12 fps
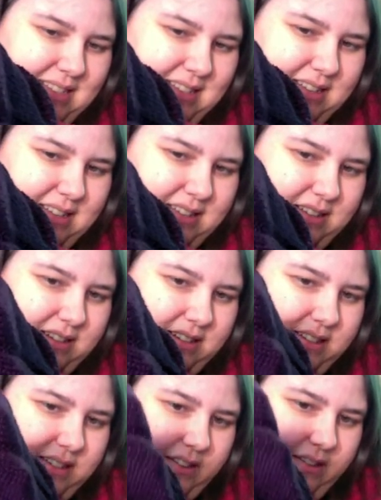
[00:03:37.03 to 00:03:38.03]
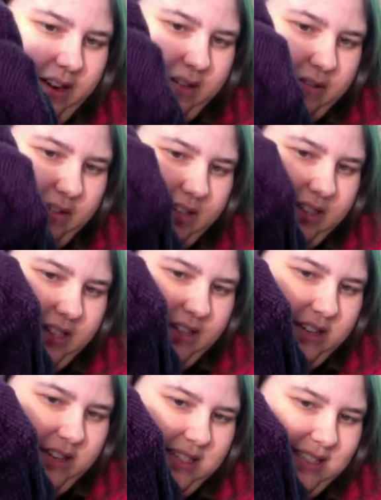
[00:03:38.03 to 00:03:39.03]
the crown
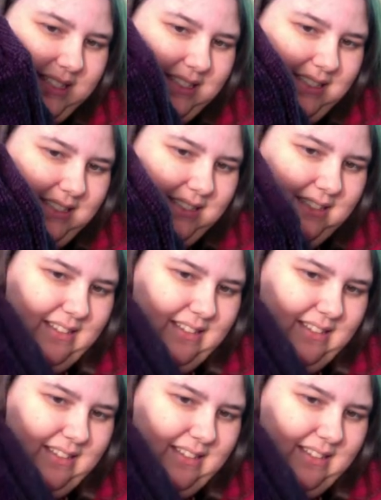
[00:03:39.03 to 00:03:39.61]
decreases.